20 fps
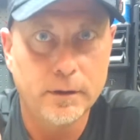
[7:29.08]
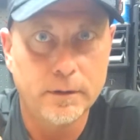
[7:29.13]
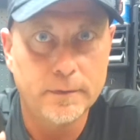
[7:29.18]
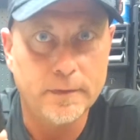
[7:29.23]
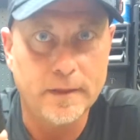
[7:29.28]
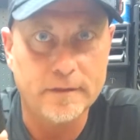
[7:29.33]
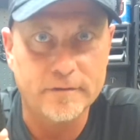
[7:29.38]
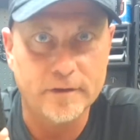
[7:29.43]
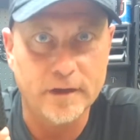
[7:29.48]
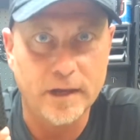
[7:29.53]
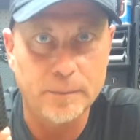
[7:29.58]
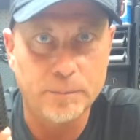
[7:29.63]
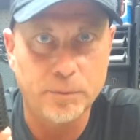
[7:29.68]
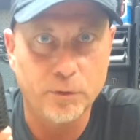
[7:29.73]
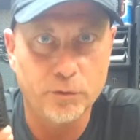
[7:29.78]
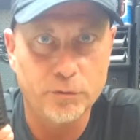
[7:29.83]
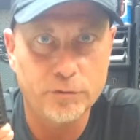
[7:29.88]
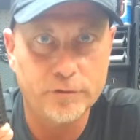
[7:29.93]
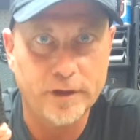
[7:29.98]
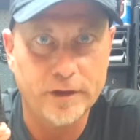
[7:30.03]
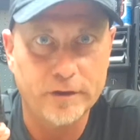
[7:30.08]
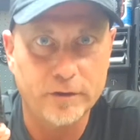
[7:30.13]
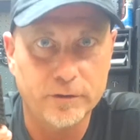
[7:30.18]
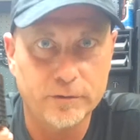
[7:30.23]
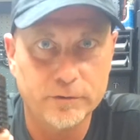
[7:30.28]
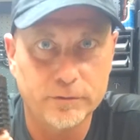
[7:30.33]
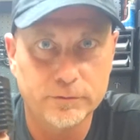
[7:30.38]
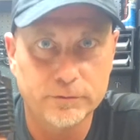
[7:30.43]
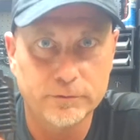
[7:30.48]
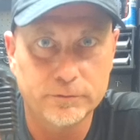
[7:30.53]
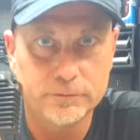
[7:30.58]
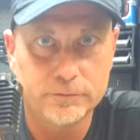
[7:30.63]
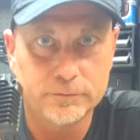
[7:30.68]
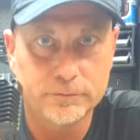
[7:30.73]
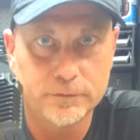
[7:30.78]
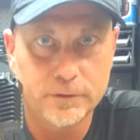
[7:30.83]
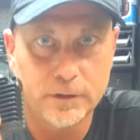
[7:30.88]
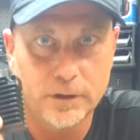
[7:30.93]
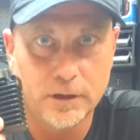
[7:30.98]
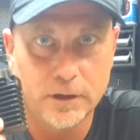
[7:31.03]
That's an 8-pole stator
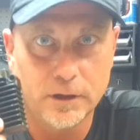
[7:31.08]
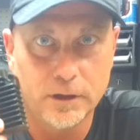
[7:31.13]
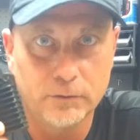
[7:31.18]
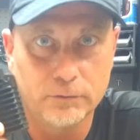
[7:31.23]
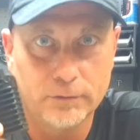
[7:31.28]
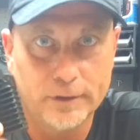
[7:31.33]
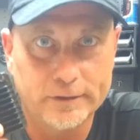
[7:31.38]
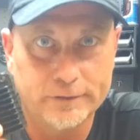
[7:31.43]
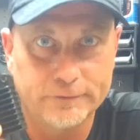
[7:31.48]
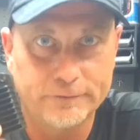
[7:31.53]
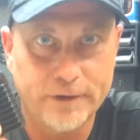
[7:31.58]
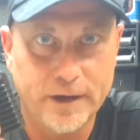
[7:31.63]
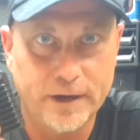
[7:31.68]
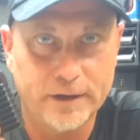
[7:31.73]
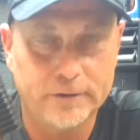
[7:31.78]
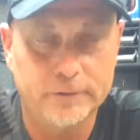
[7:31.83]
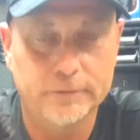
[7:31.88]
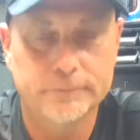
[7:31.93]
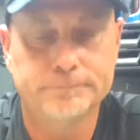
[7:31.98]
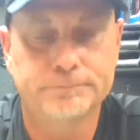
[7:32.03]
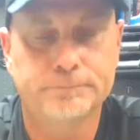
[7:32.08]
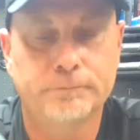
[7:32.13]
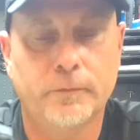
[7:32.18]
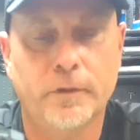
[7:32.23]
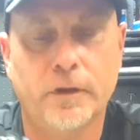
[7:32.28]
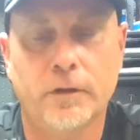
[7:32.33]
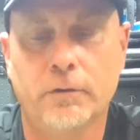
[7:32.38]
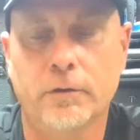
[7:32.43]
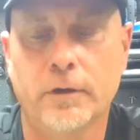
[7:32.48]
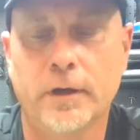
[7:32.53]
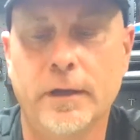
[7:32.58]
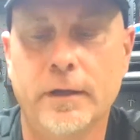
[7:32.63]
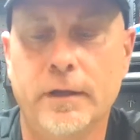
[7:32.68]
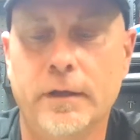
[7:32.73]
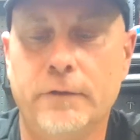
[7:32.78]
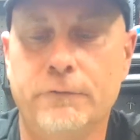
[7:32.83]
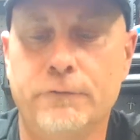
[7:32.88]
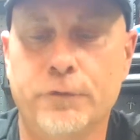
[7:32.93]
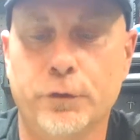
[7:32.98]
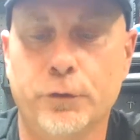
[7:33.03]
rectifier. All right,
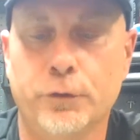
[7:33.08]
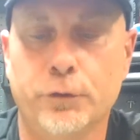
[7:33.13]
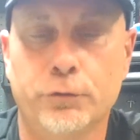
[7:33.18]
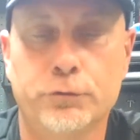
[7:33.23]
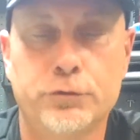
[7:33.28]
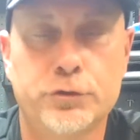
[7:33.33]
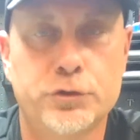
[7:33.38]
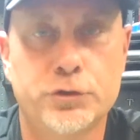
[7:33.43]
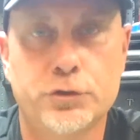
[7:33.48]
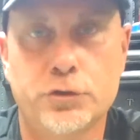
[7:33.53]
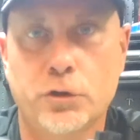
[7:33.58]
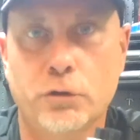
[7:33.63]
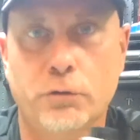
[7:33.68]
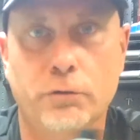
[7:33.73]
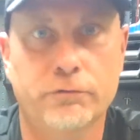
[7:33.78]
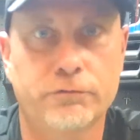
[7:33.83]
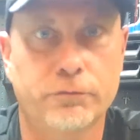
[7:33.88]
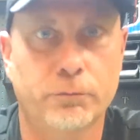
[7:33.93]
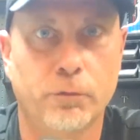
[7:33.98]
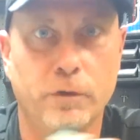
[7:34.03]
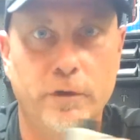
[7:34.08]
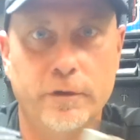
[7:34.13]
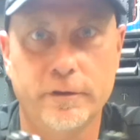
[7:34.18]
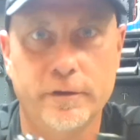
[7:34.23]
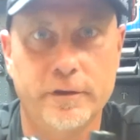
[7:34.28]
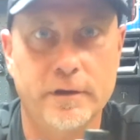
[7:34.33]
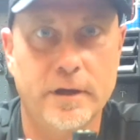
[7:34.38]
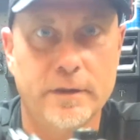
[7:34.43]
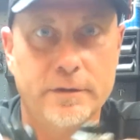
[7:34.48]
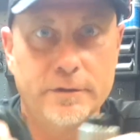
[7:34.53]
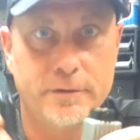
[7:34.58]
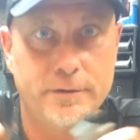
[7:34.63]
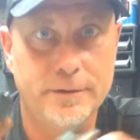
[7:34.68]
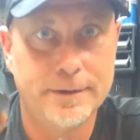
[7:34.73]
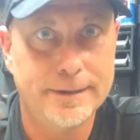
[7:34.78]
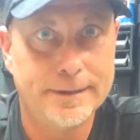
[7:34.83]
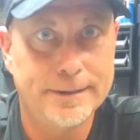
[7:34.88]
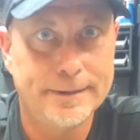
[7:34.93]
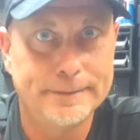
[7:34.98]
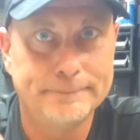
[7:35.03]
if you're going from one to the other,
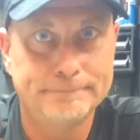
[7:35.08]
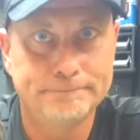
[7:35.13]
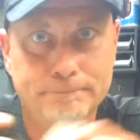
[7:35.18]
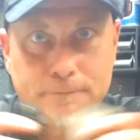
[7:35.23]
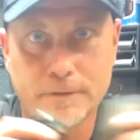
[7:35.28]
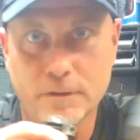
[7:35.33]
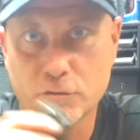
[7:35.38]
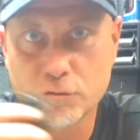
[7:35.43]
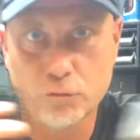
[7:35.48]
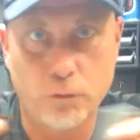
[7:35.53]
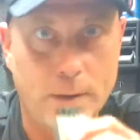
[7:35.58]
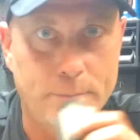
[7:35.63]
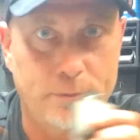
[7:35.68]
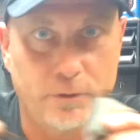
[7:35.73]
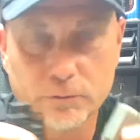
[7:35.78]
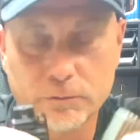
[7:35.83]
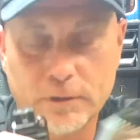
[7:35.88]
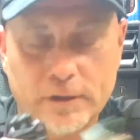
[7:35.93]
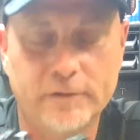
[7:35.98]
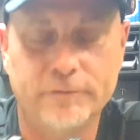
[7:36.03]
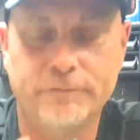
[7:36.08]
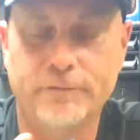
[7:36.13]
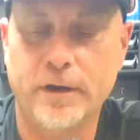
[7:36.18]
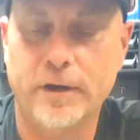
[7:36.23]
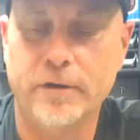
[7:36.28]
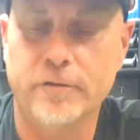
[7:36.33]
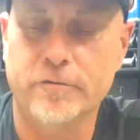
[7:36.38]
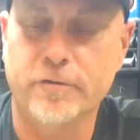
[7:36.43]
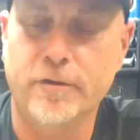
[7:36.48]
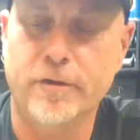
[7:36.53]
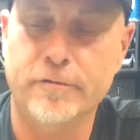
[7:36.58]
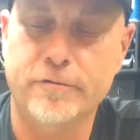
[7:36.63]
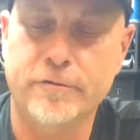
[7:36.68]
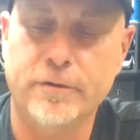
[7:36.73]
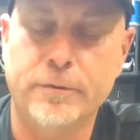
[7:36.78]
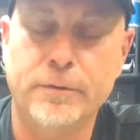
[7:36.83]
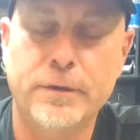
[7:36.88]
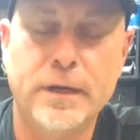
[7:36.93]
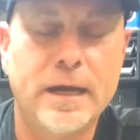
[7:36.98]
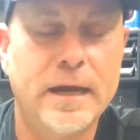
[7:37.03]
then swap your rectifiers
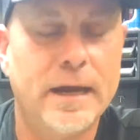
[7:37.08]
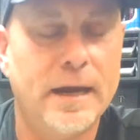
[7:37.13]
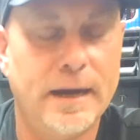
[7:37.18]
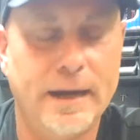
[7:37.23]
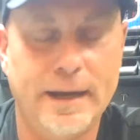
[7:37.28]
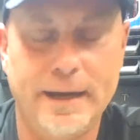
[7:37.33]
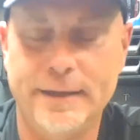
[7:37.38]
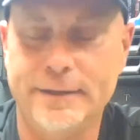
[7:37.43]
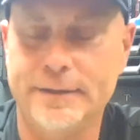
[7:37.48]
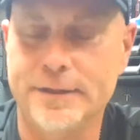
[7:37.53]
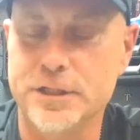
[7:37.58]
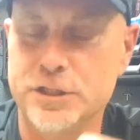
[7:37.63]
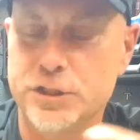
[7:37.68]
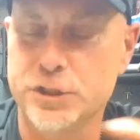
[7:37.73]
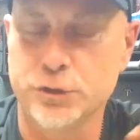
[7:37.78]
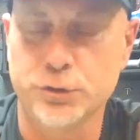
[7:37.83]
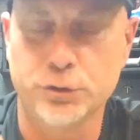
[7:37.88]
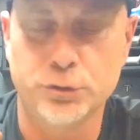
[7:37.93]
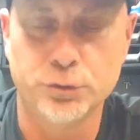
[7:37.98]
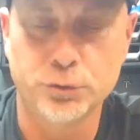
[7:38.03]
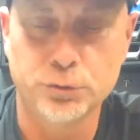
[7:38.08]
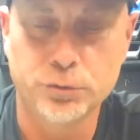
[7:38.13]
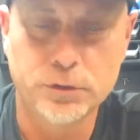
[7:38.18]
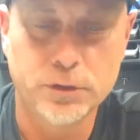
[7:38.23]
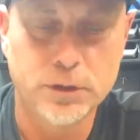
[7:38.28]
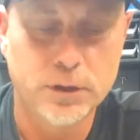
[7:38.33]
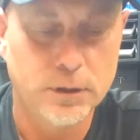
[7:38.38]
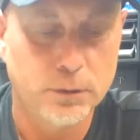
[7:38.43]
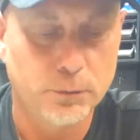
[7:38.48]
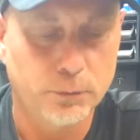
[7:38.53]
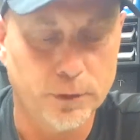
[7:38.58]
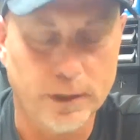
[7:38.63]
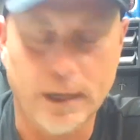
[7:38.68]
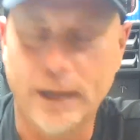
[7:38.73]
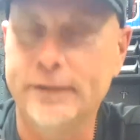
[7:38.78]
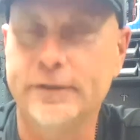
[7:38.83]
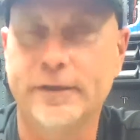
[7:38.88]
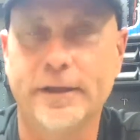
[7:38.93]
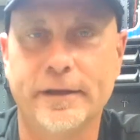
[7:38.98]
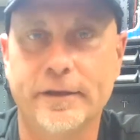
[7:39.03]
also. I had an issue when
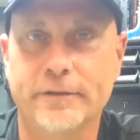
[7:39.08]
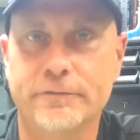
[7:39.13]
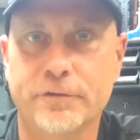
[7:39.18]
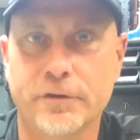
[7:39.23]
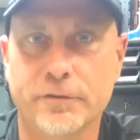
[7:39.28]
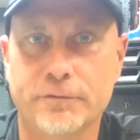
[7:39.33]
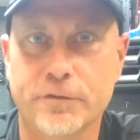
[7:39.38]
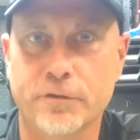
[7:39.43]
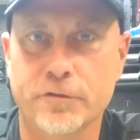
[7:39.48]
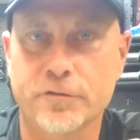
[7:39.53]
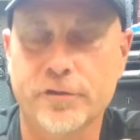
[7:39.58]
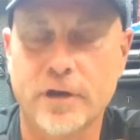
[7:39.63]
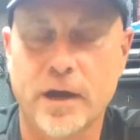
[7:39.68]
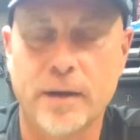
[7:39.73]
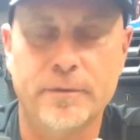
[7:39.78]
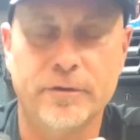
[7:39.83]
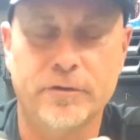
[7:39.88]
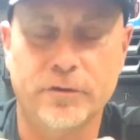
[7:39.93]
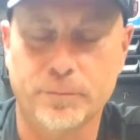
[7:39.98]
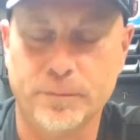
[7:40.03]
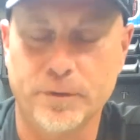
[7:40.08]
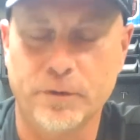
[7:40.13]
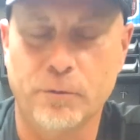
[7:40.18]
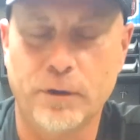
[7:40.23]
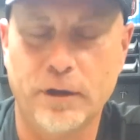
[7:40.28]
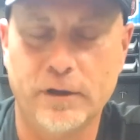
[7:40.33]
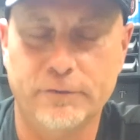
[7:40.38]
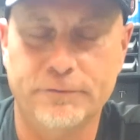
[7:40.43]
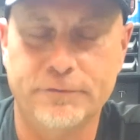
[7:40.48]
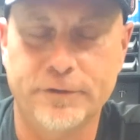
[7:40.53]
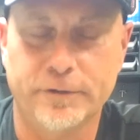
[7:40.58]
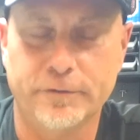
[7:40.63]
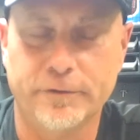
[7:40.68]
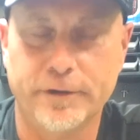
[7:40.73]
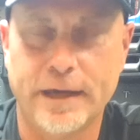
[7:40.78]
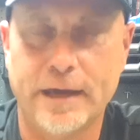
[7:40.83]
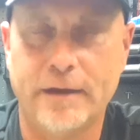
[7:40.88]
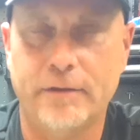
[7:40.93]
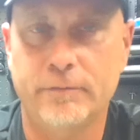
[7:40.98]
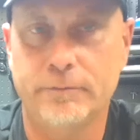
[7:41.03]
I did it for the first time, and it took me a while to figure
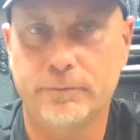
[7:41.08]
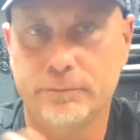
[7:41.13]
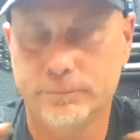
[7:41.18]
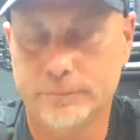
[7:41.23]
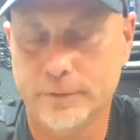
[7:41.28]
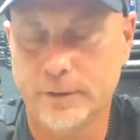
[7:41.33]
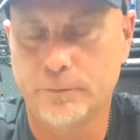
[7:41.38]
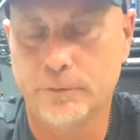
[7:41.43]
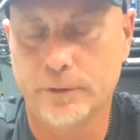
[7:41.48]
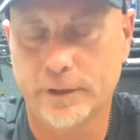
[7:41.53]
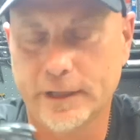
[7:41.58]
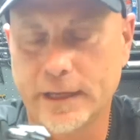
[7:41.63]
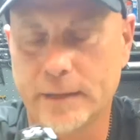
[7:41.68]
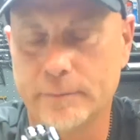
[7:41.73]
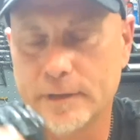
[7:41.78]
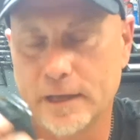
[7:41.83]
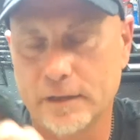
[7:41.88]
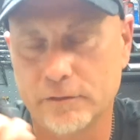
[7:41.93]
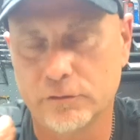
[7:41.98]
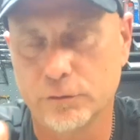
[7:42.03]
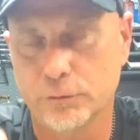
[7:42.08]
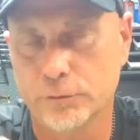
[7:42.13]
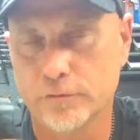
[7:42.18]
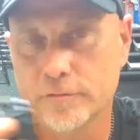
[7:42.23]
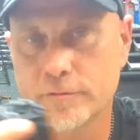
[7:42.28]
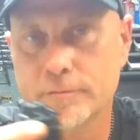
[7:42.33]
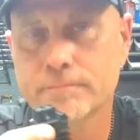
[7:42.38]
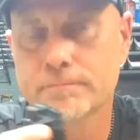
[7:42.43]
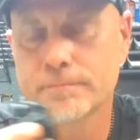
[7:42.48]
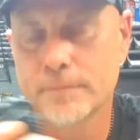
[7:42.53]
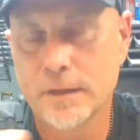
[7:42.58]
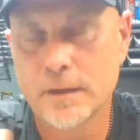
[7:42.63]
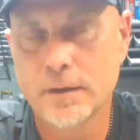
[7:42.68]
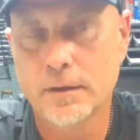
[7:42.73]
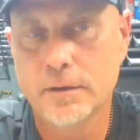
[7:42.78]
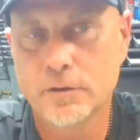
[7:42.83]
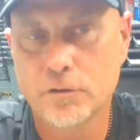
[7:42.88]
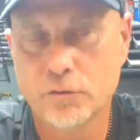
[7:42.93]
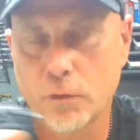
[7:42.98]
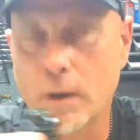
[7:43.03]
it out, and what it came down to was
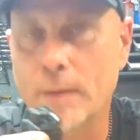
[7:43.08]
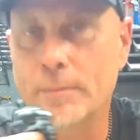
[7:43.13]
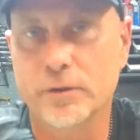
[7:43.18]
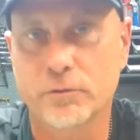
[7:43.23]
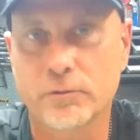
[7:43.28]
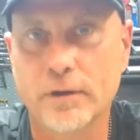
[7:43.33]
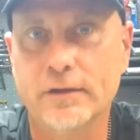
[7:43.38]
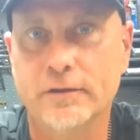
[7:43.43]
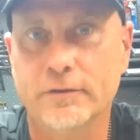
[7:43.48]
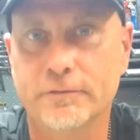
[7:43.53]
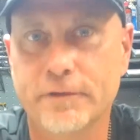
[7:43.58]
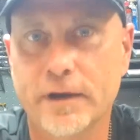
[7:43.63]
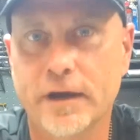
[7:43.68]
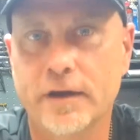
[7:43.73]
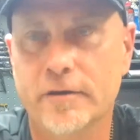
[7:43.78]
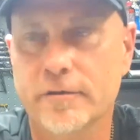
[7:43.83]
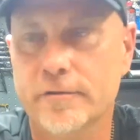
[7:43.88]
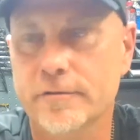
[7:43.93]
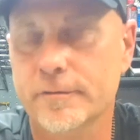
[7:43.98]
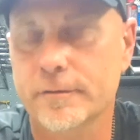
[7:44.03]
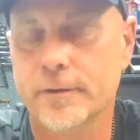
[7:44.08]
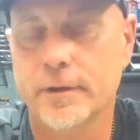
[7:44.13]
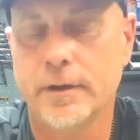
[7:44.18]
swapping the rectifiers.